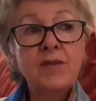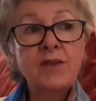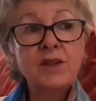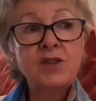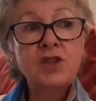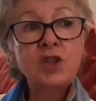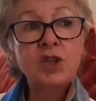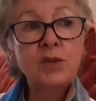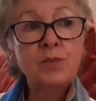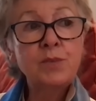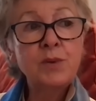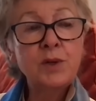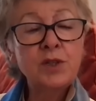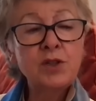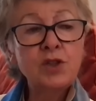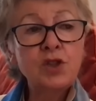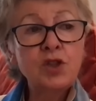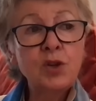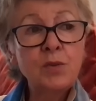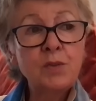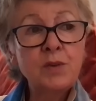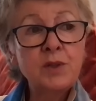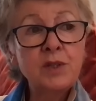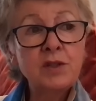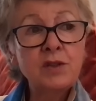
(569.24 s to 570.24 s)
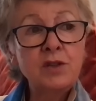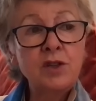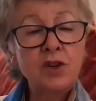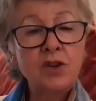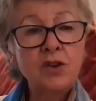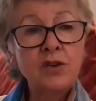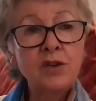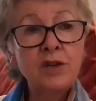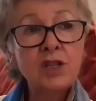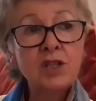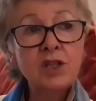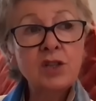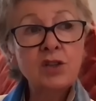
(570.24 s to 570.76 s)
the
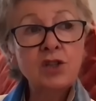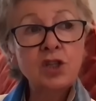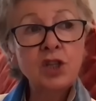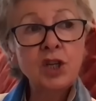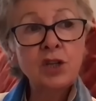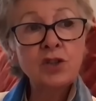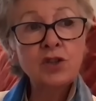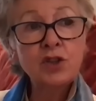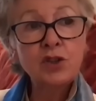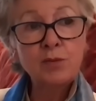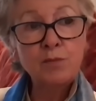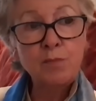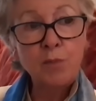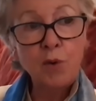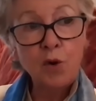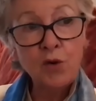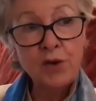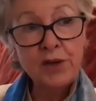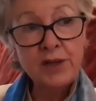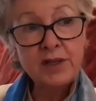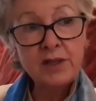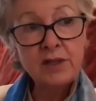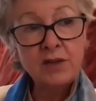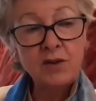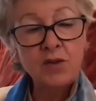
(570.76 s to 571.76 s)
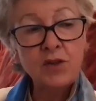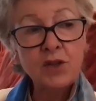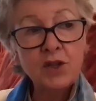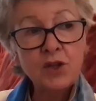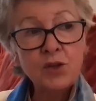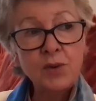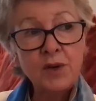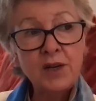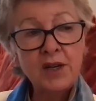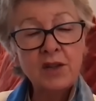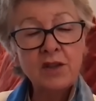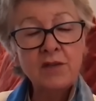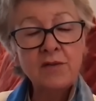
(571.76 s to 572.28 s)
Jupiter-Uranus conjunction point on the
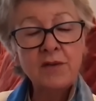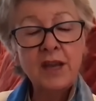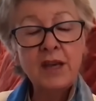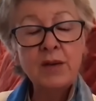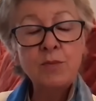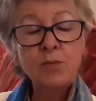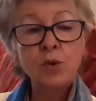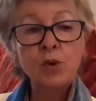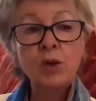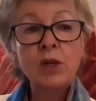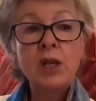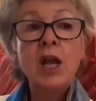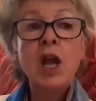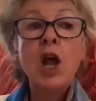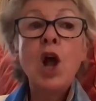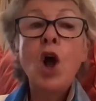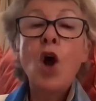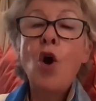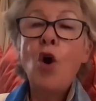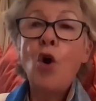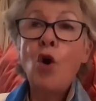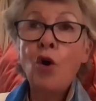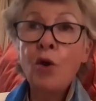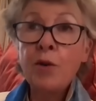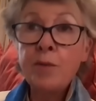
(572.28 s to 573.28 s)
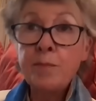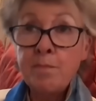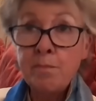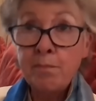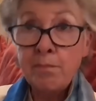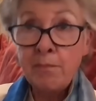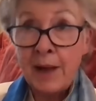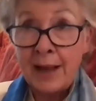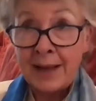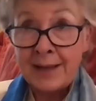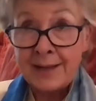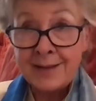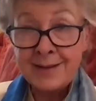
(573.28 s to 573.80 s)
20th of April. On
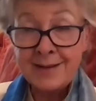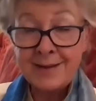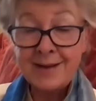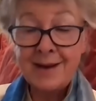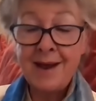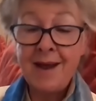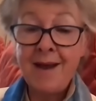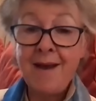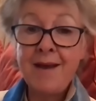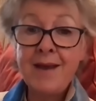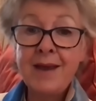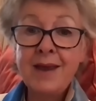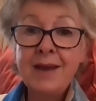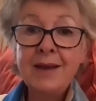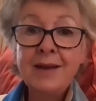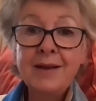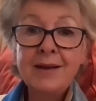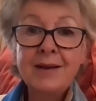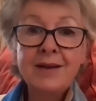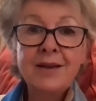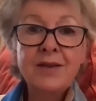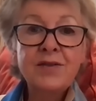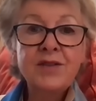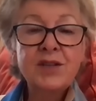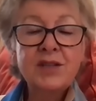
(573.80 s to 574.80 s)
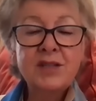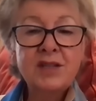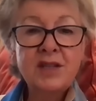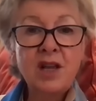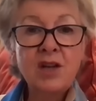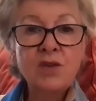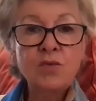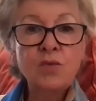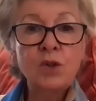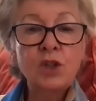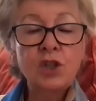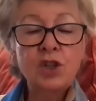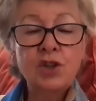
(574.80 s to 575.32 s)
Monday, the
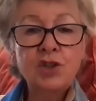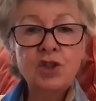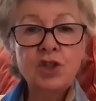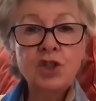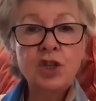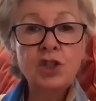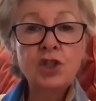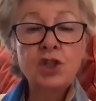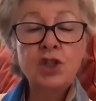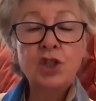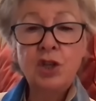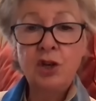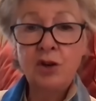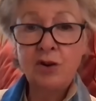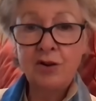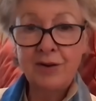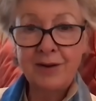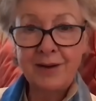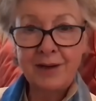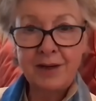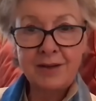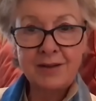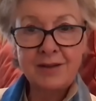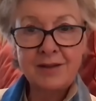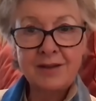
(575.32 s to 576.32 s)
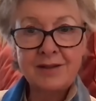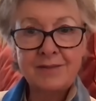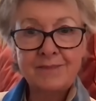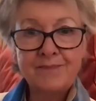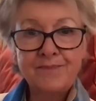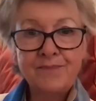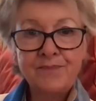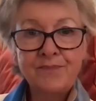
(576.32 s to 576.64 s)
sun will conjunct Uranus.